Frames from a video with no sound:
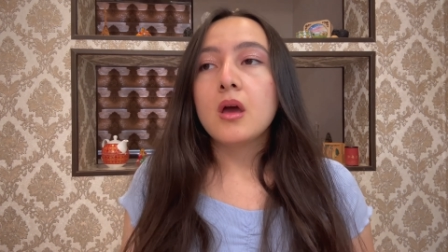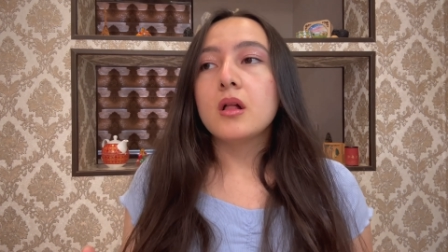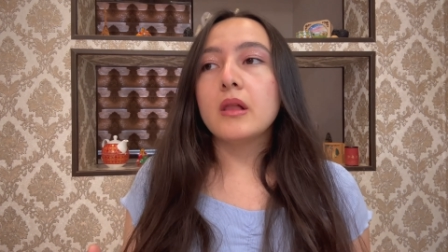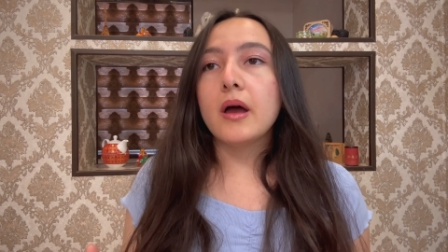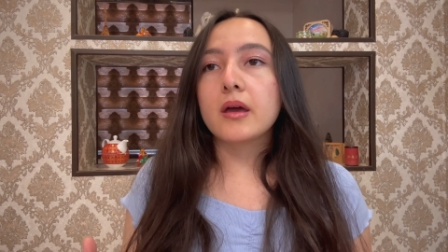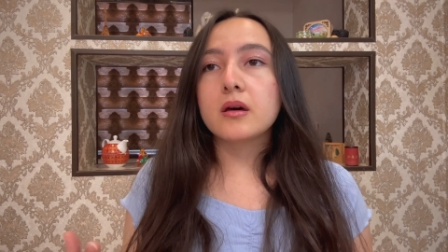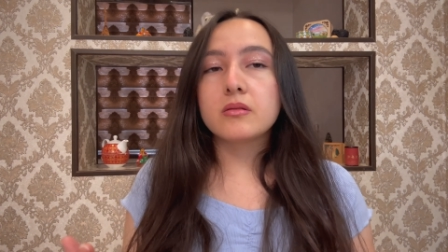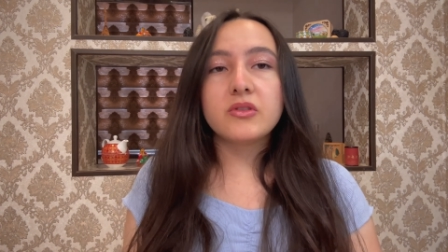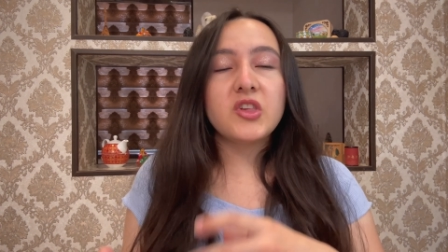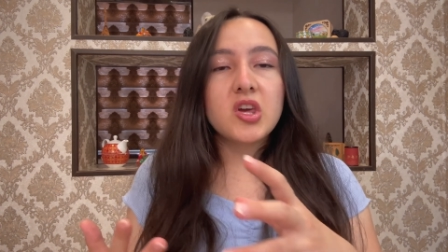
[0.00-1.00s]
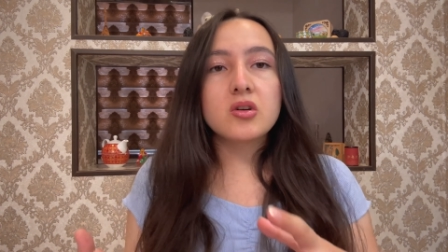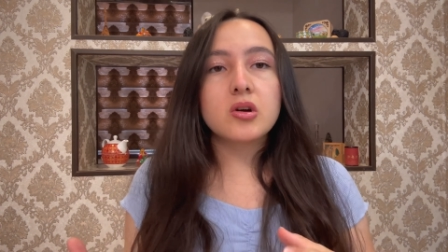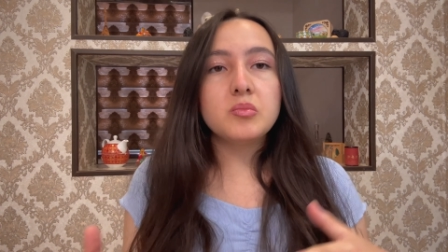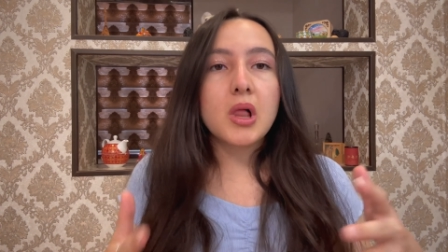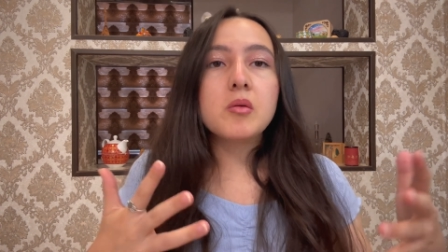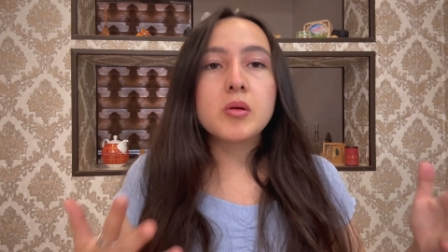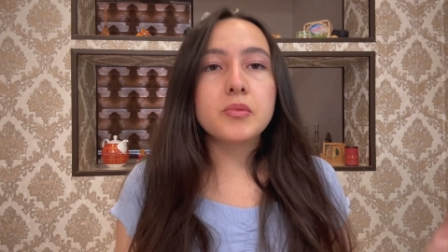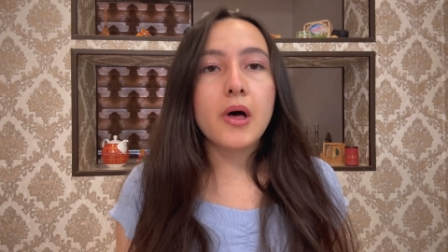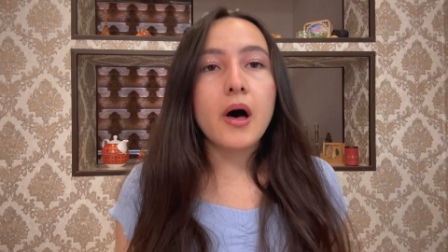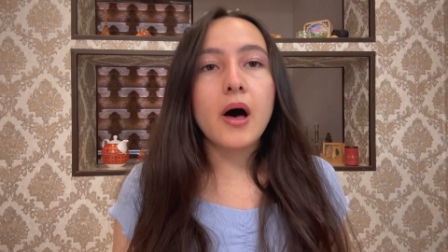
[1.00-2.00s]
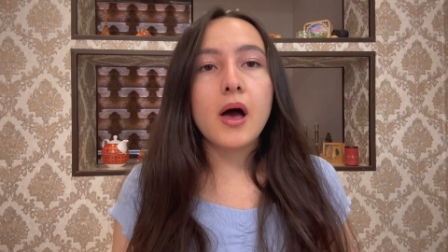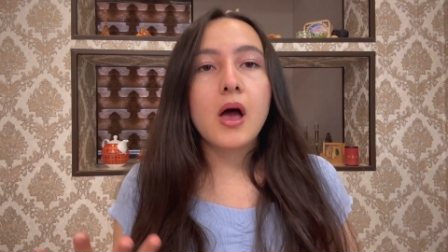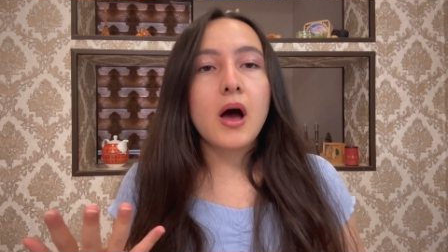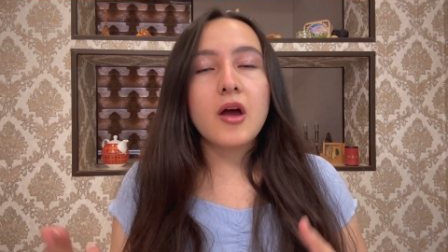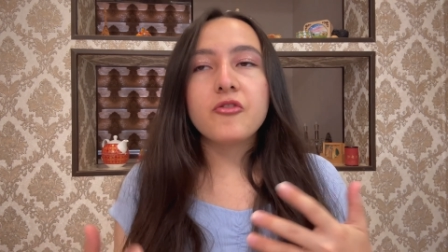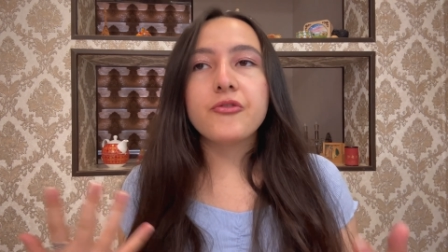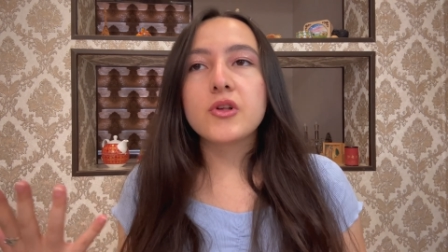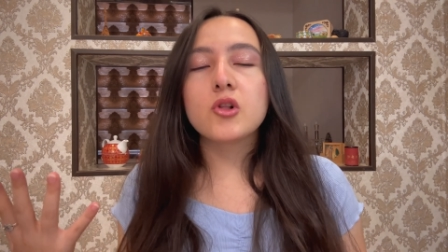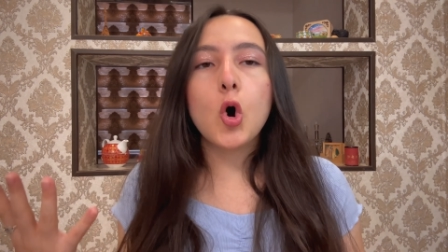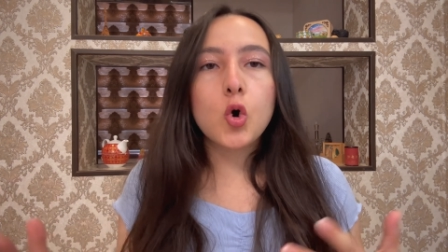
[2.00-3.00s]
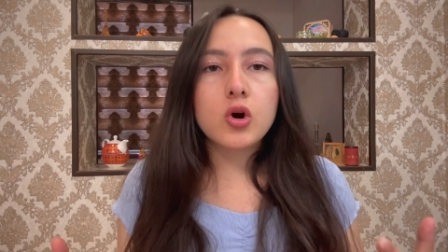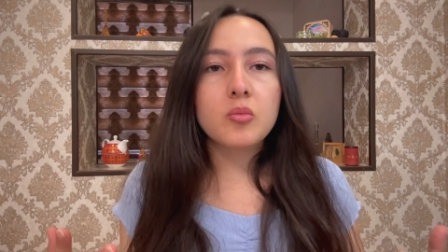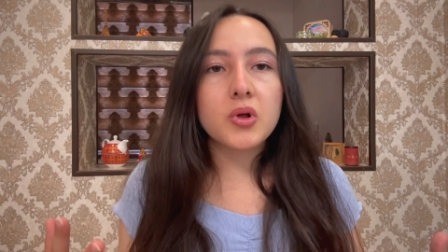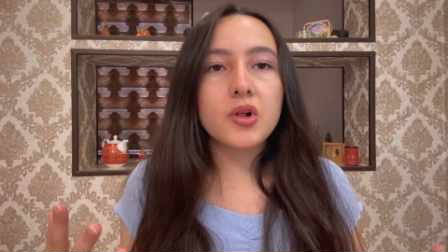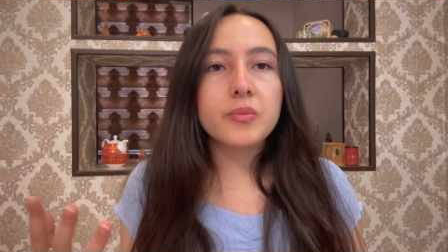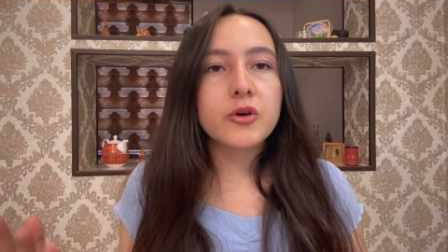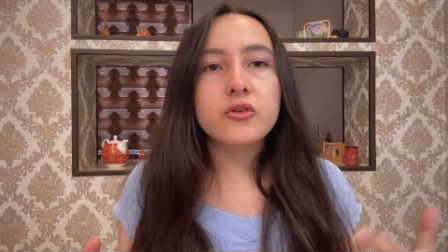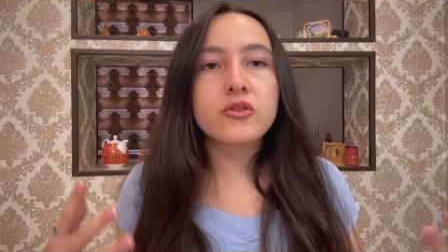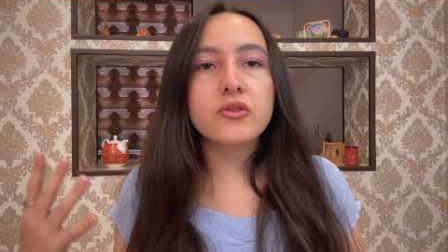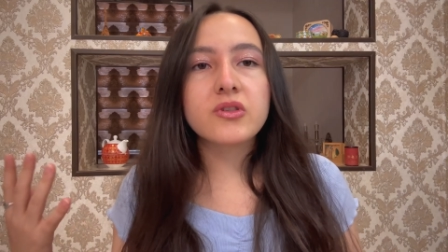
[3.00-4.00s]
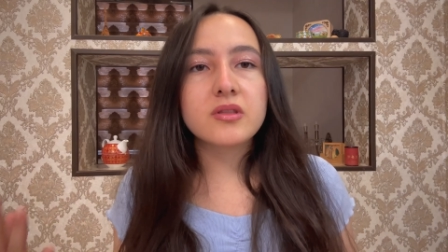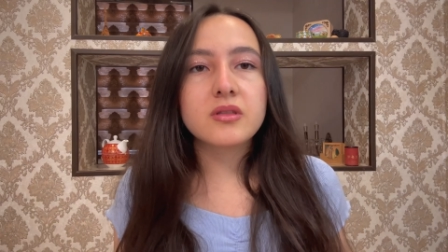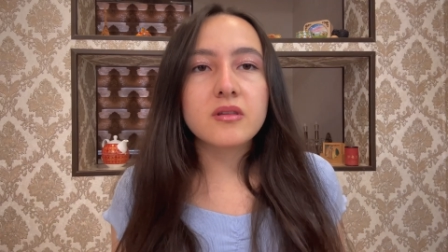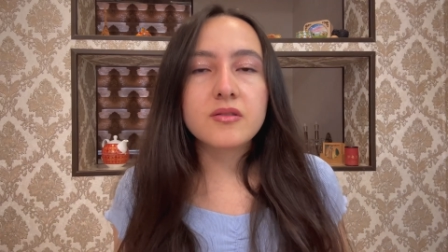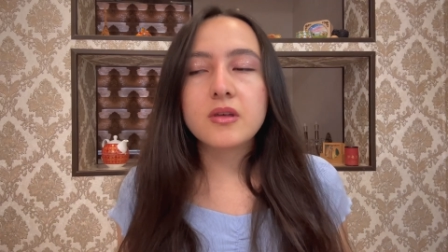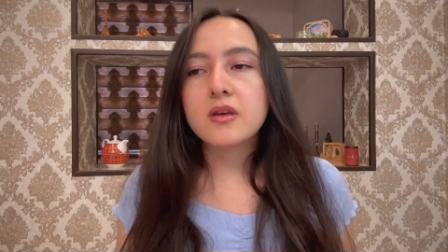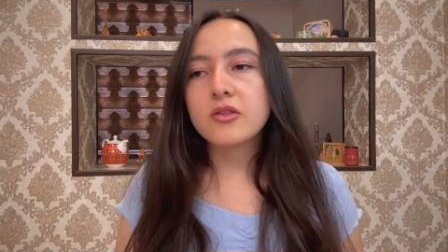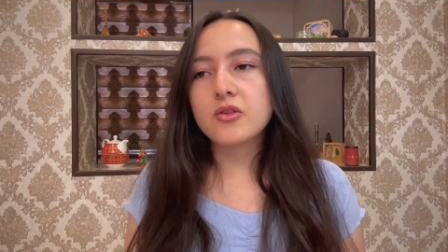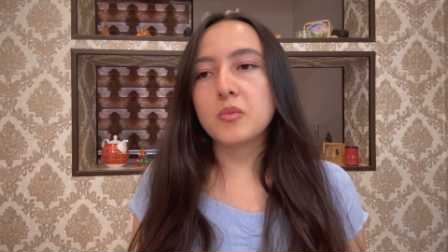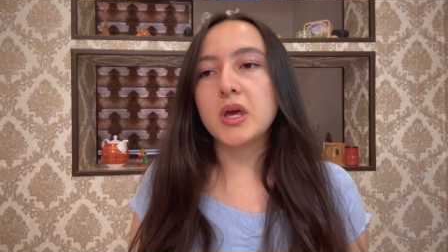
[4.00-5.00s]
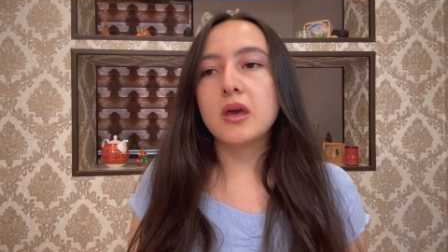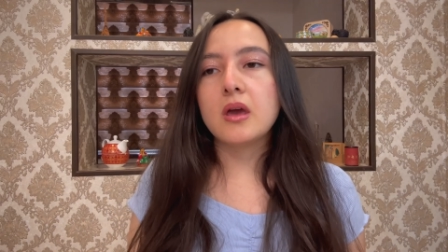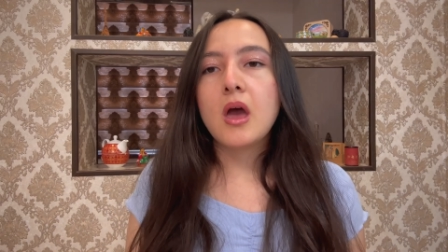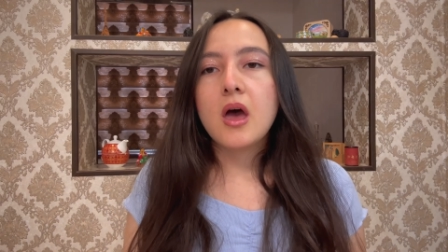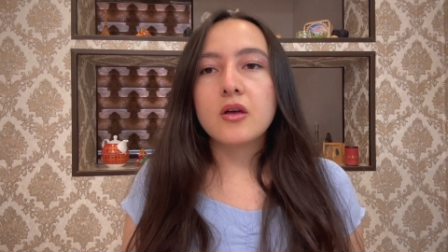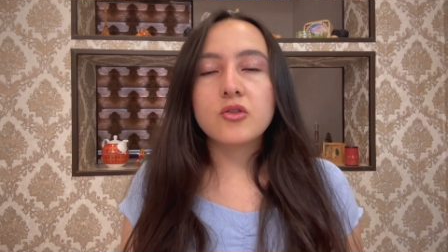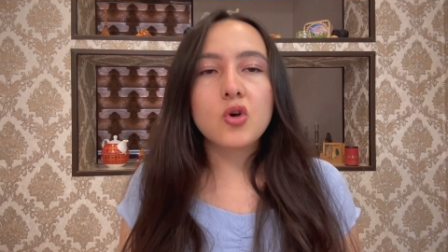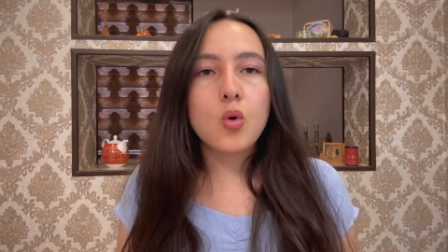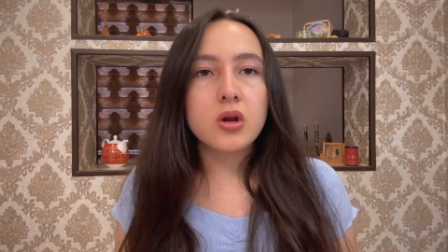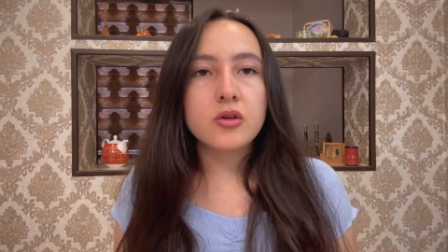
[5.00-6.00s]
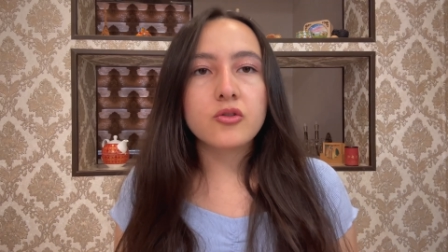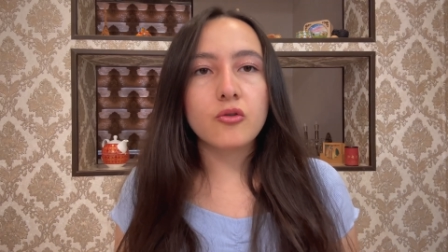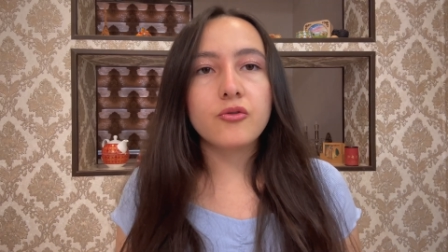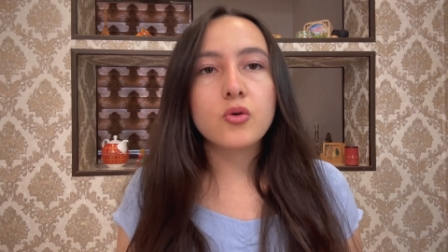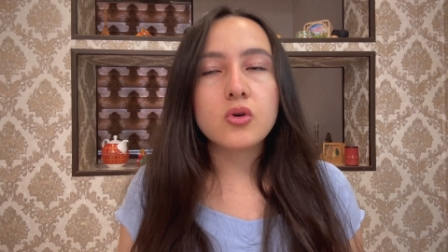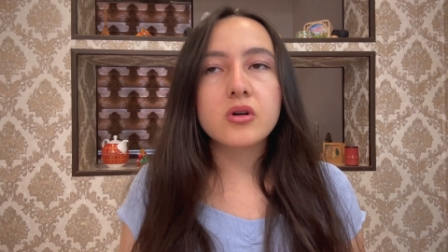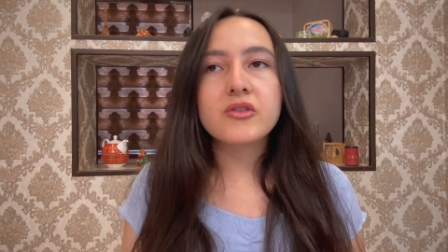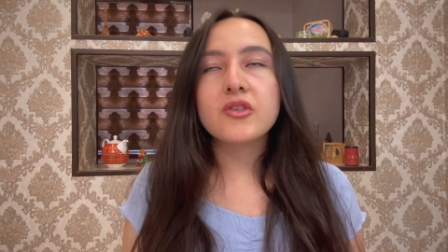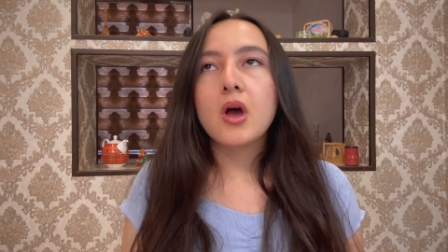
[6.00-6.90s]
like, dear blah blah blah, I feel horrible because you did these things to me, and so on and so forth,